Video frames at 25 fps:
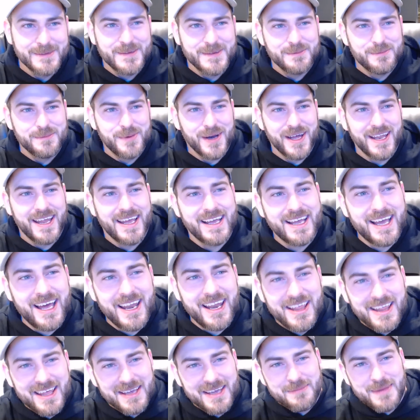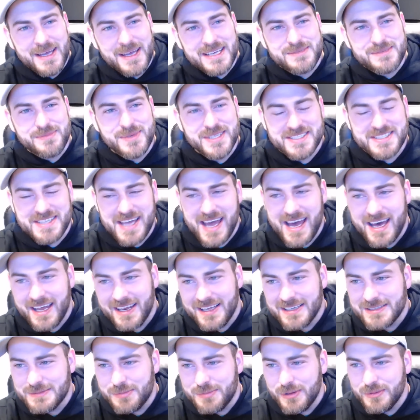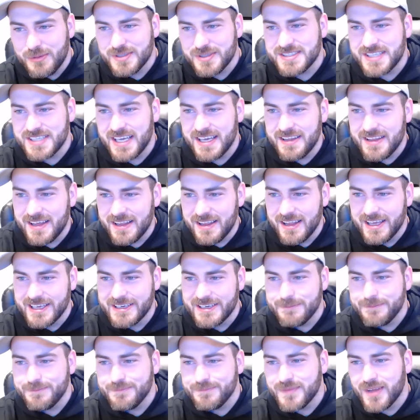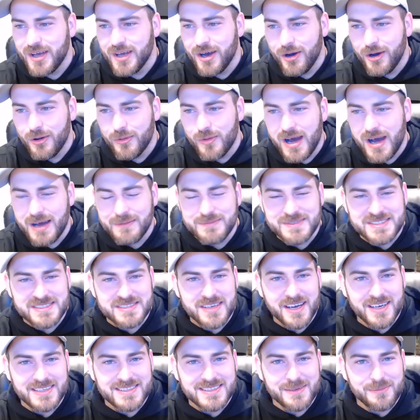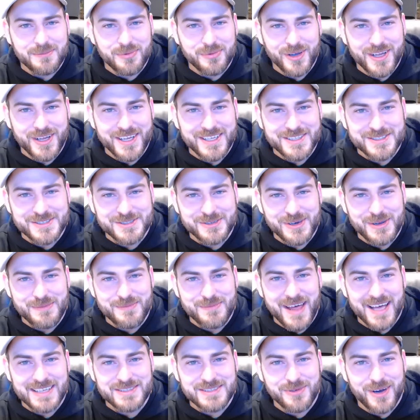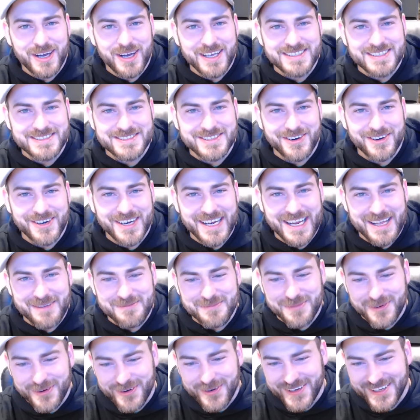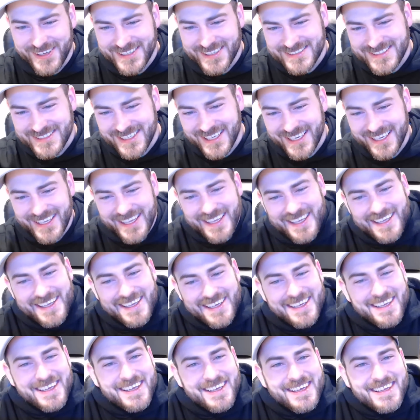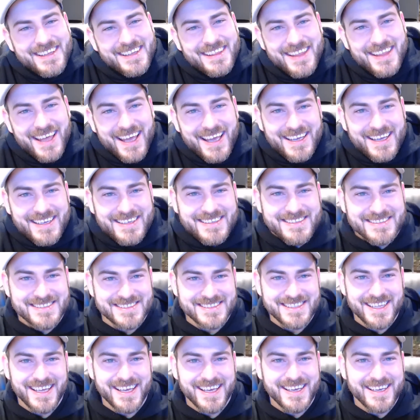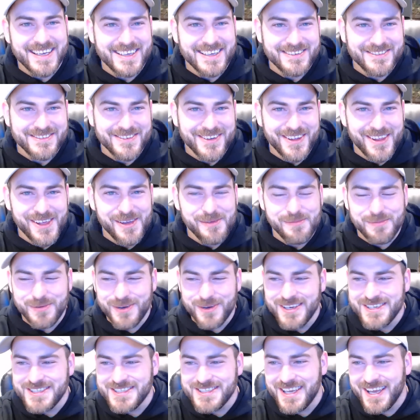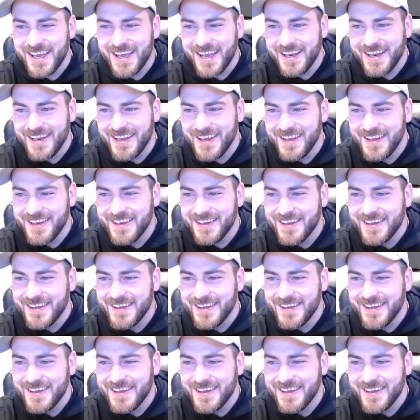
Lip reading: but it kind of like makes me sad, is people say that like, oh, Rob sucked at breeding shrimp, that's why he started importing. It's like, thanks, like really appreciate it.